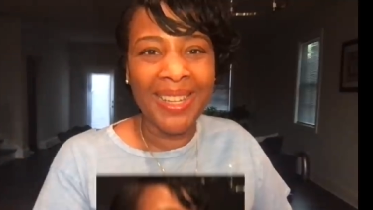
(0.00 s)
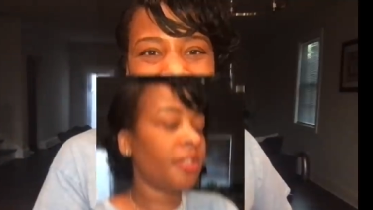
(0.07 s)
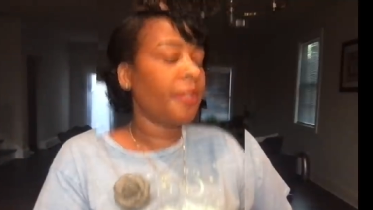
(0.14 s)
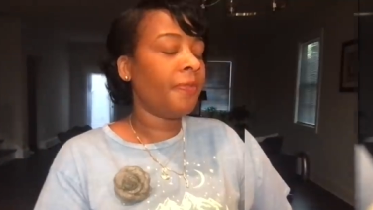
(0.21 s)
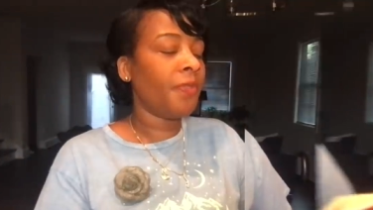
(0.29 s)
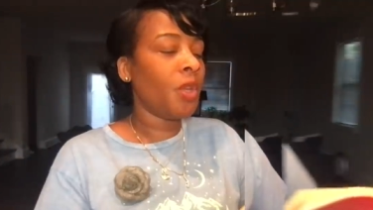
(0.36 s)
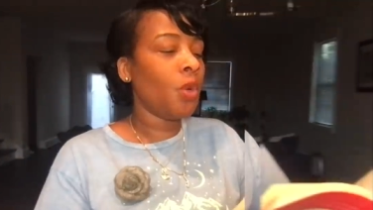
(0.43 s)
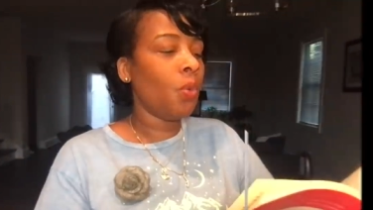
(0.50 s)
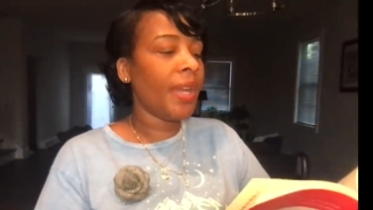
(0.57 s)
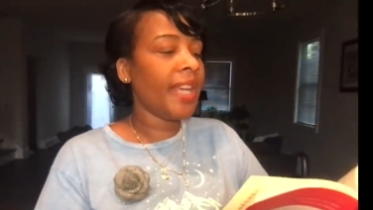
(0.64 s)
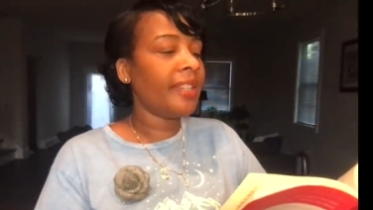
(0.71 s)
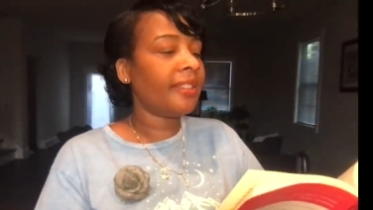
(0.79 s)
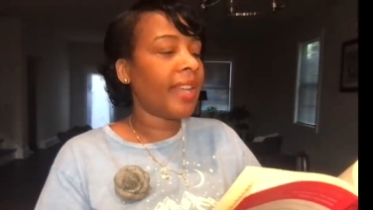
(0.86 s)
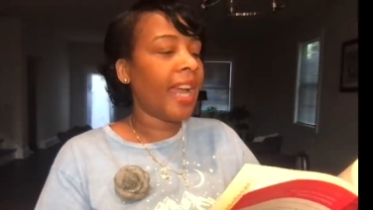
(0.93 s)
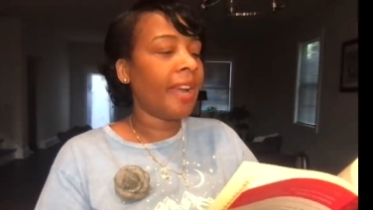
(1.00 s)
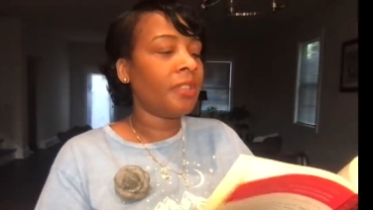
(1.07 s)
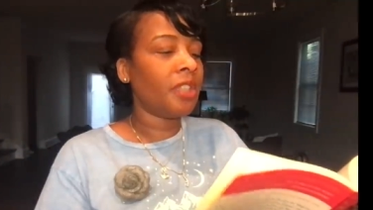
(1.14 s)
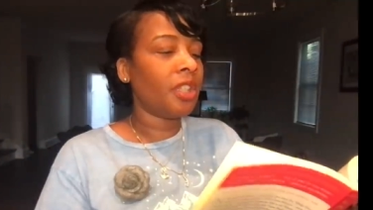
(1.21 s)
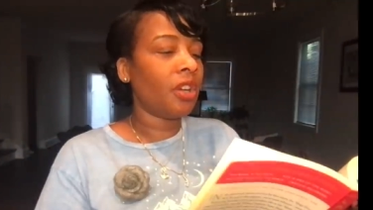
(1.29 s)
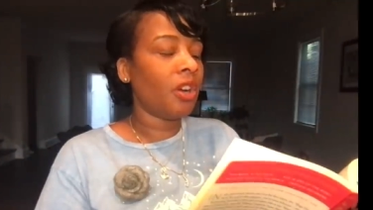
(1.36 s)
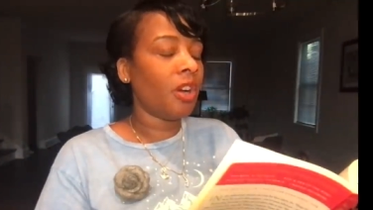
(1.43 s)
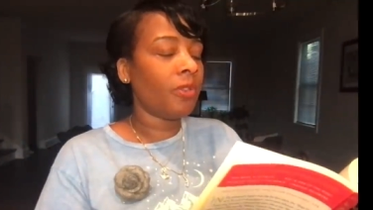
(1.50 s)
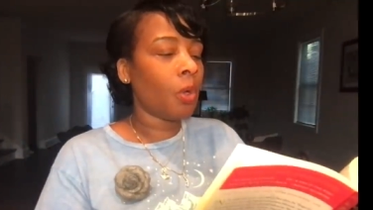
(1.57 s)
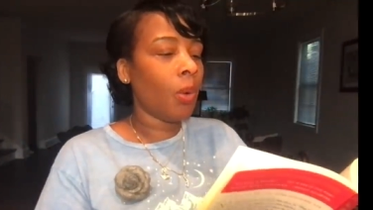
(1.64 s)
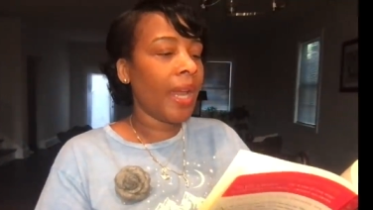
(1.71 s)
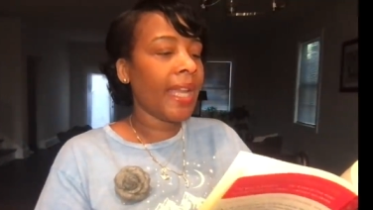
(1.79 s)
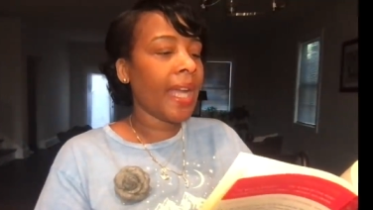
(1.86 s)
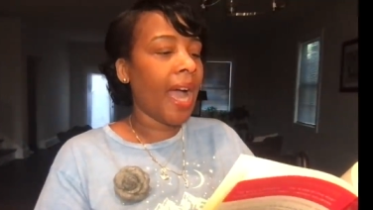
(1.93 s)
Just a few weeks after the
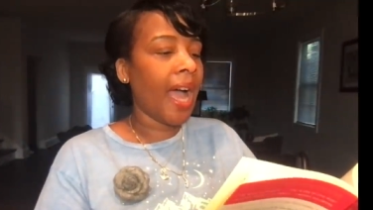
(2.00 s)
earthquake,